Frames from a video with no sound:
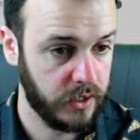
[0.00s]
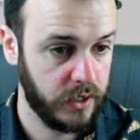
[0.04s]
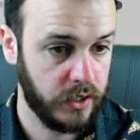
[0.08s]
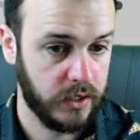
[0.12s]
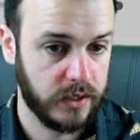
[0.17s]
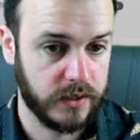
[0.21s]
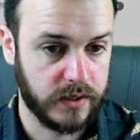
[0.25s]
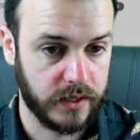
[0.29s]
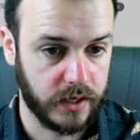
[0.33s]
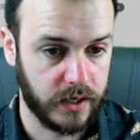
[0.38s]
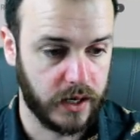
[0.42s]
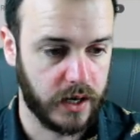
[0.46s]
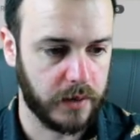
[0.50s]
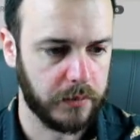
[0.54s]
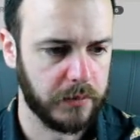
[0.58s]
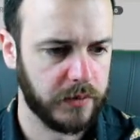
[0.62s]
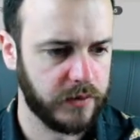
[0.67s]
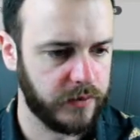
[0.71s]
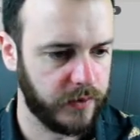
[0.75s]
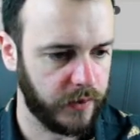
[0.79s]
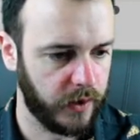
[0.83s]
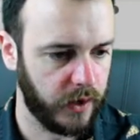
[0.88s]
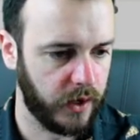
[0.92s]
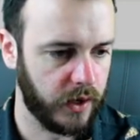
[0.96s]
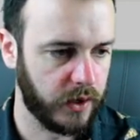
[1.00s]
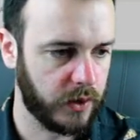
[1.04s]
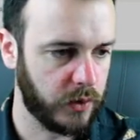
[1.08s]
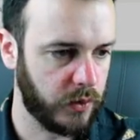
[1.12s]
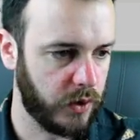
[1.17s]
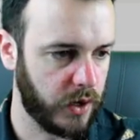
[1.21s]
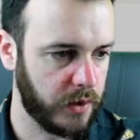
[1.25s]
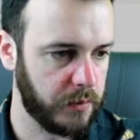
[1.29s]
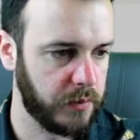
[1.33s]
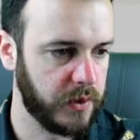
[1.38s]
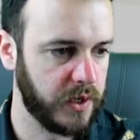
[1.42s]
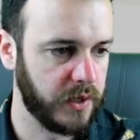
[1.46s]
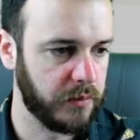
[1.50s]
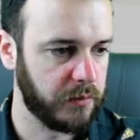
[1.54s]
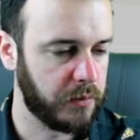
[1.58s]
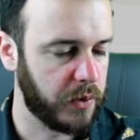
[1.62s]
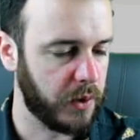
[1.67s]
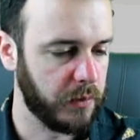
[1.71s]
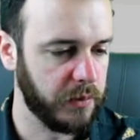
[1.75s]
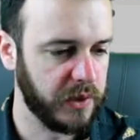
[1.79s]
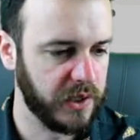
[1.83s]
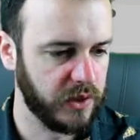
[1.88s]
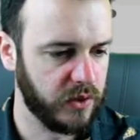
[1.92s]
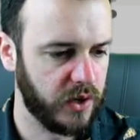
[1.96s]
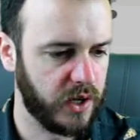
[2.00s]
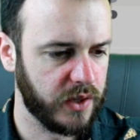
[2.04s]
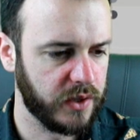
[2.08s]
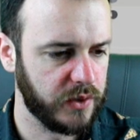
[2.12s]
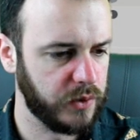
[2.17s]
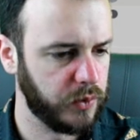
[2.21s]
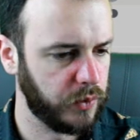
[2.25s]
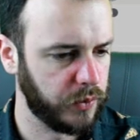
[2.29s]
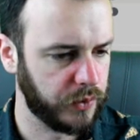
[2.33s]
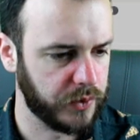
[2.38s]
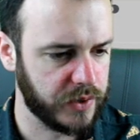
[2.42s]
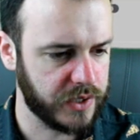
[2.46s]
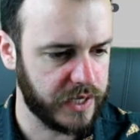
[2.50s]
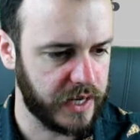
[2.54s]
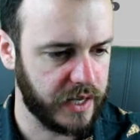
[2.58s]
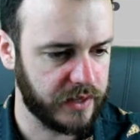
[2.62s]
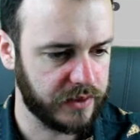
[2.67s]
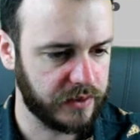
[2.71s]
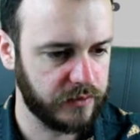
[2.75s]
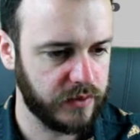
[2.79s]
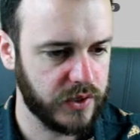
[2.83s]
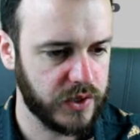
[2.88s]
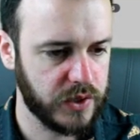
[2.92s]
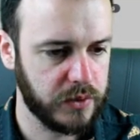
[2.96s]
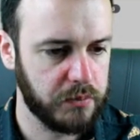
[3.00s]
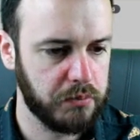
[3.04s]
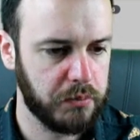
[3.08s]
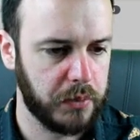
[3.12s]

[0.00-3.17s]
setup for quite a bit, probably in like the North or South Division.